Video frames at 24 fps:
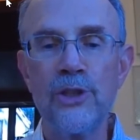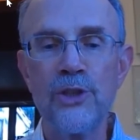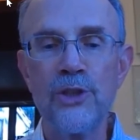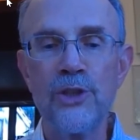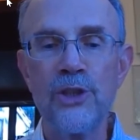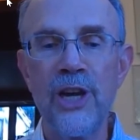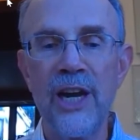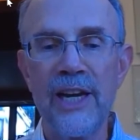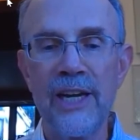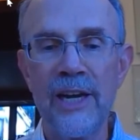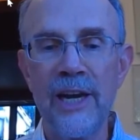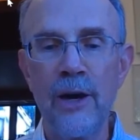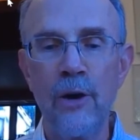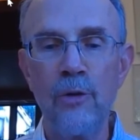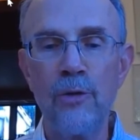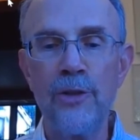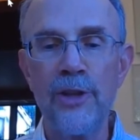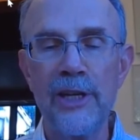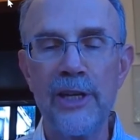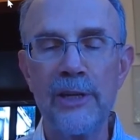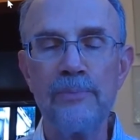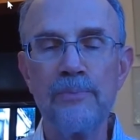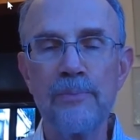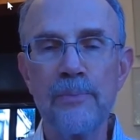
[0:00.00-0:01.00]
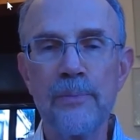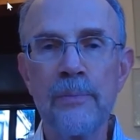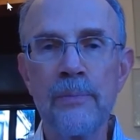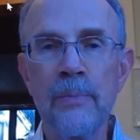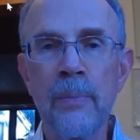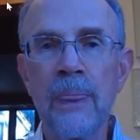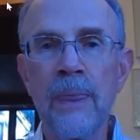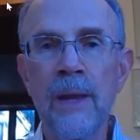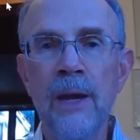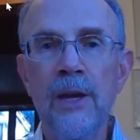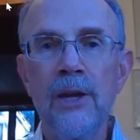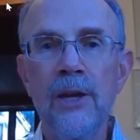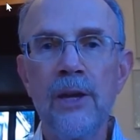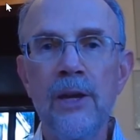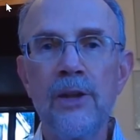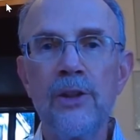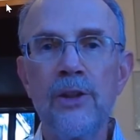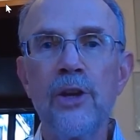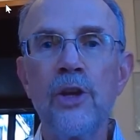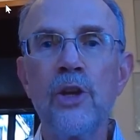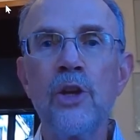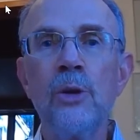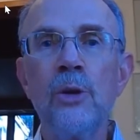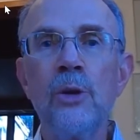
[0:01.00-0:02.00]
from whole foods to stay
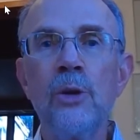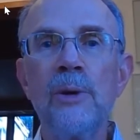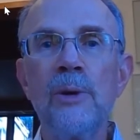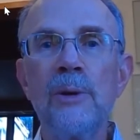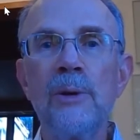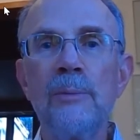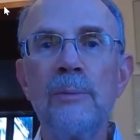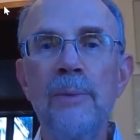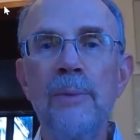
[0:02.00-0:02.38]
healthy.